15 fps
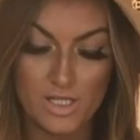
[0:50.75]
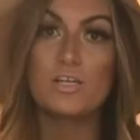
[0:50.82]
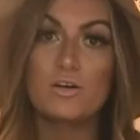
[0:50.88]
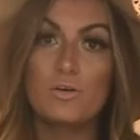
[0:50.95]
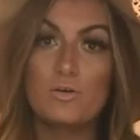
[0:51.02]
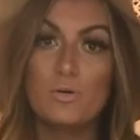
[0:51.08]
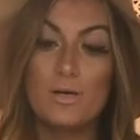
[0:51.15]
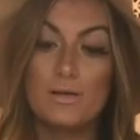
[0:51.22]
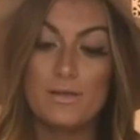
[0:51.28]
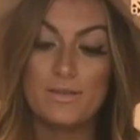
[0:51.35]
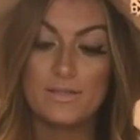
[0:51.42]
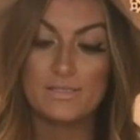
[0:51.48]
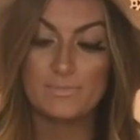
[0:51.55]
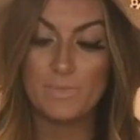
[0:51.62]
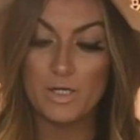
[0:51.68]
So
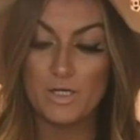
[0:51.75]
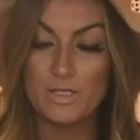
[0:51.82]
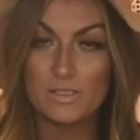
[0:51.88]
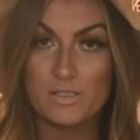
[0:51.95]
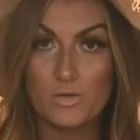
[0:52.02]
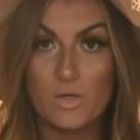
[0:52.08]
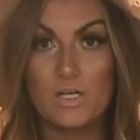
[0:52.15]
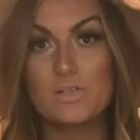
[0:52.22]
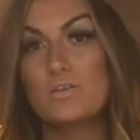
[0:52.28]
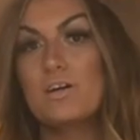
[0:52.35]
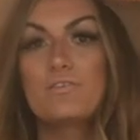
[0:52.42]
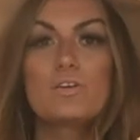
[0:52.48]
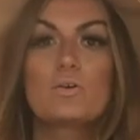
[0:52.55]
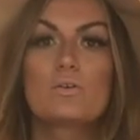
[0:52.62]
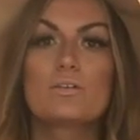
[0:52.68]
this butternut squash
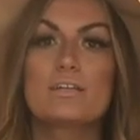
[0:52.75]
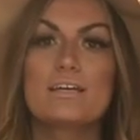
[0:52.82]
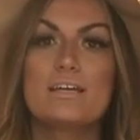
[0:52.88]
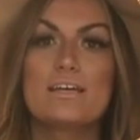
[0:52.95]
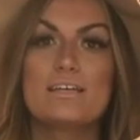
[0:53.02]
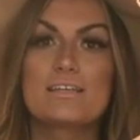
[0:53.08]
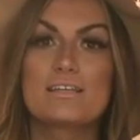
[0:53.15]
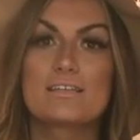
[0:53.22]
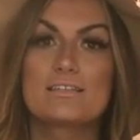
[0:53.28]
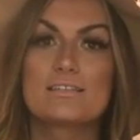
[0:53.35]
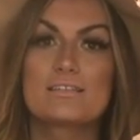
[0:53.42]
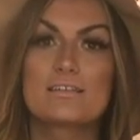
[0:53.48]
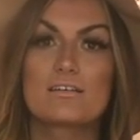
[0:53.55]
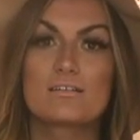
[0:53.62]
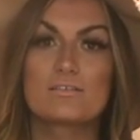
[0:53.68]
ravioli
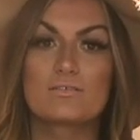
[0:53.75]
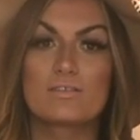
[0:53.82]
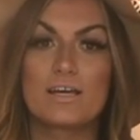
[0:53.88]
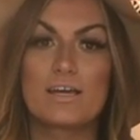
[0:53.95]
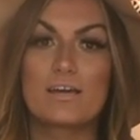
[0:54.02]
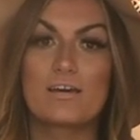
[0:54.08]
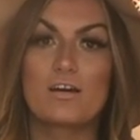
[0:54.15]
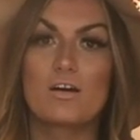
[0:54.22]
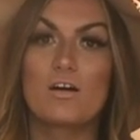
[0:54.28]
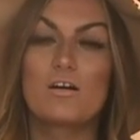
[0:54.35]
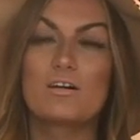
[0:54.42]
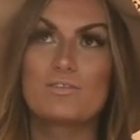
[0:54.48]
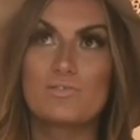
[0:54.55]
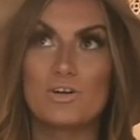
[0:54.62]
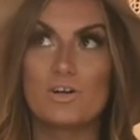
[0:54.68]
is like
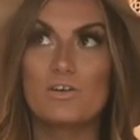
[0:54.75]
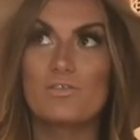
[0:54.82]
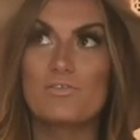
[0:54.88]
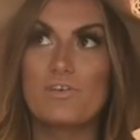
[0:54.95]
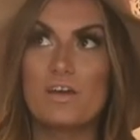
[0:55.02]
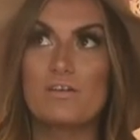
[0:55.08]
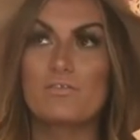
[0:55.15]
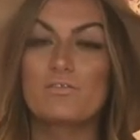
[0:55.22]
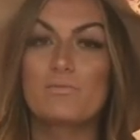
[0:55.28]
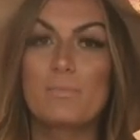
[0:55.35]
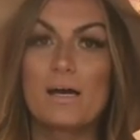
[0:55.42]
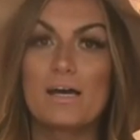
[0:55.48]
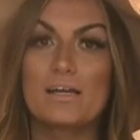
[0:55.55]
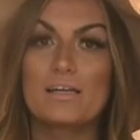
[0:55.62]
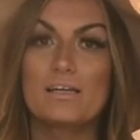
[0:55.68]
a fall fave of
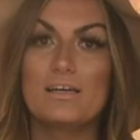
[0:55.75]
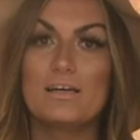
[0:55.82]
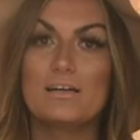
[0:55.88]
mine,